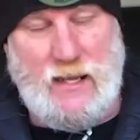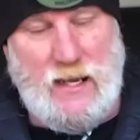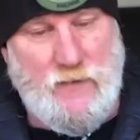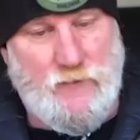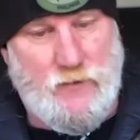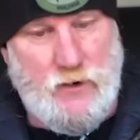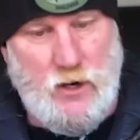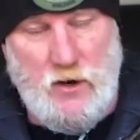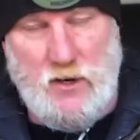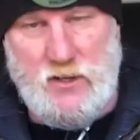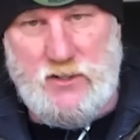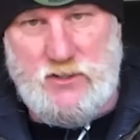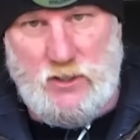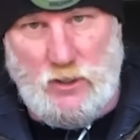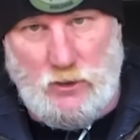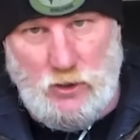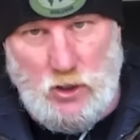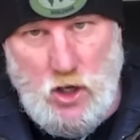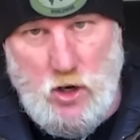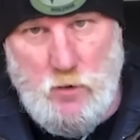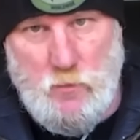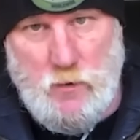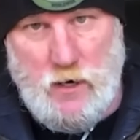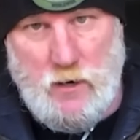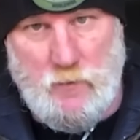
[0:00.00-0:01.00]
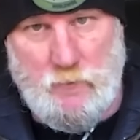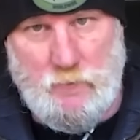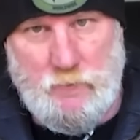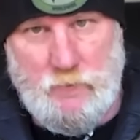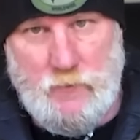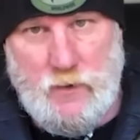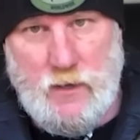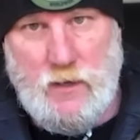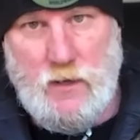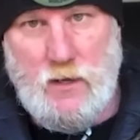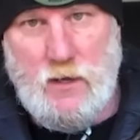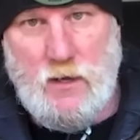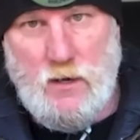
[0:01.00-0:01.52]
Even though this is aluminum
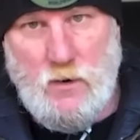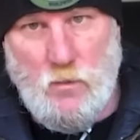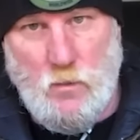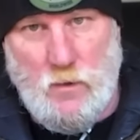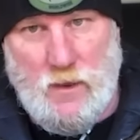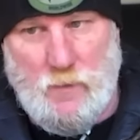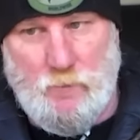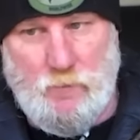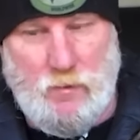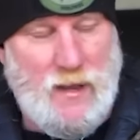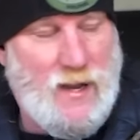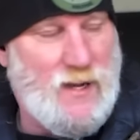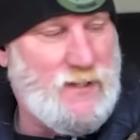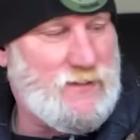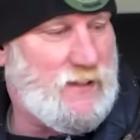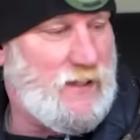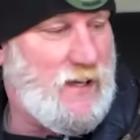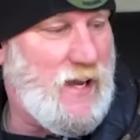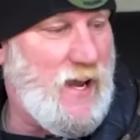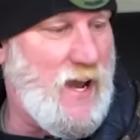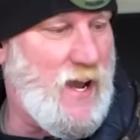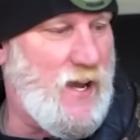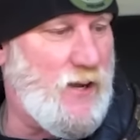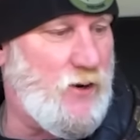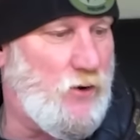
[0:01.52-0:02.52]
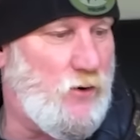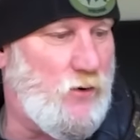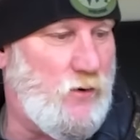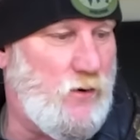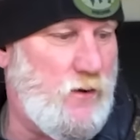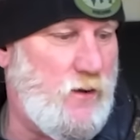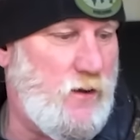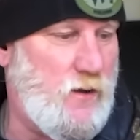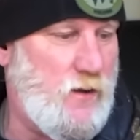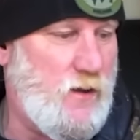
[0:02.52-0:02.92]
with a plastic handle,